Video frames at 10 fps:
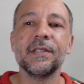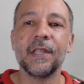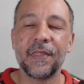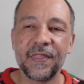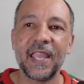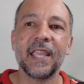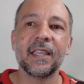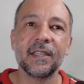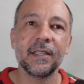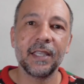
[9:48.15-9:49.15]
to
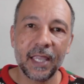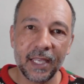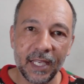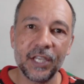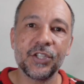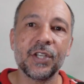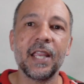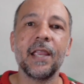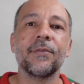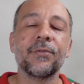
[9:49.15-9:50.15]
thank each and
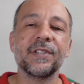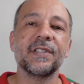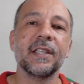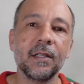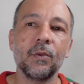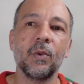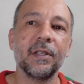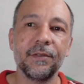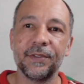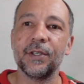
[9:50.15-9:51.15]
every single
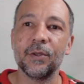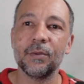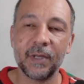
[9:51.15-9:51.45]
one of you,